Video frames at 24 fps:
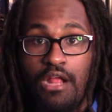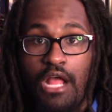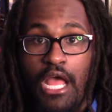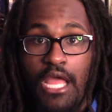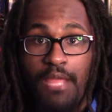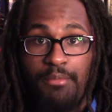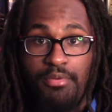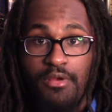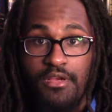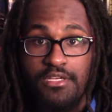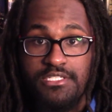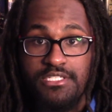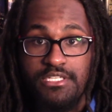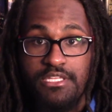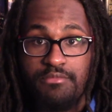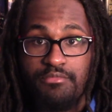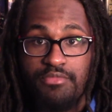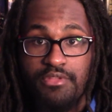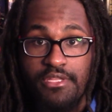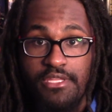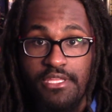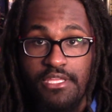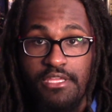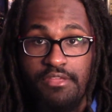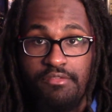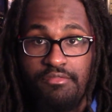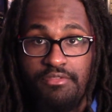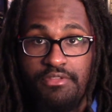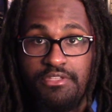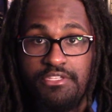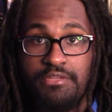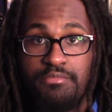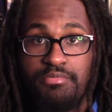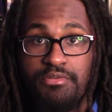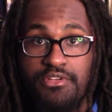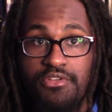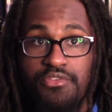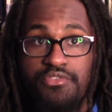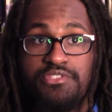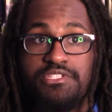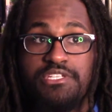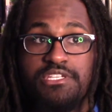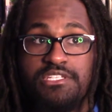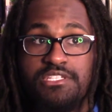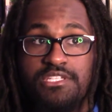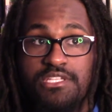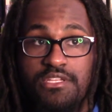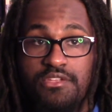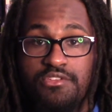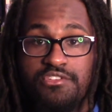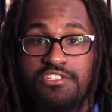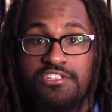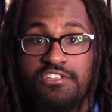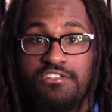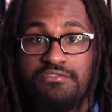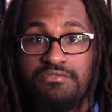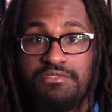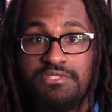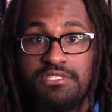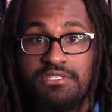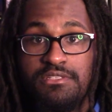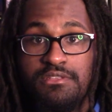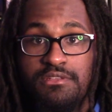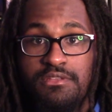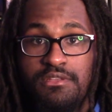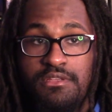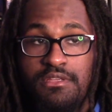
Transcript: I personally believe, to produce exclusives